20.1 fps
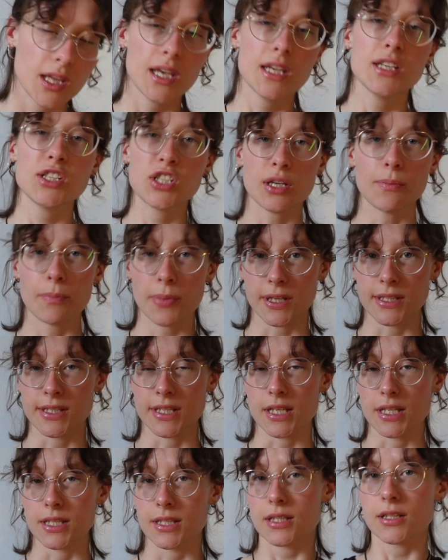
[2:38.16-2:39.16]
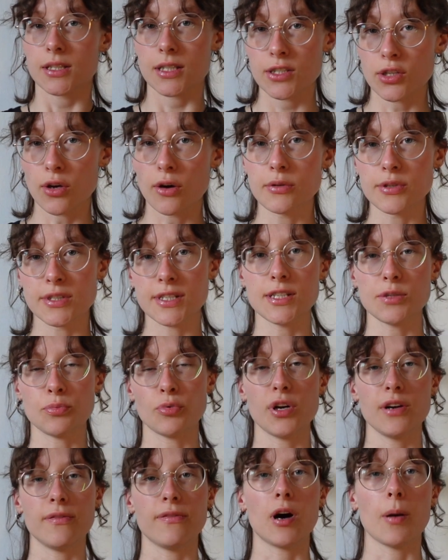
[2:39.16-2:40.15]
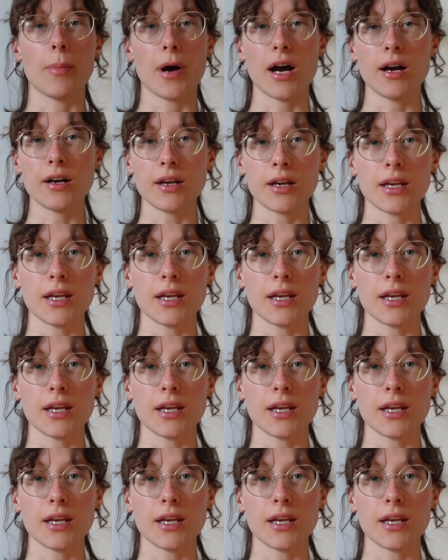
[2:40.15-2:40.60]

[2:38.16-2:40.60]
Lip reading: in chimpanzees, this hole sits pretty far back.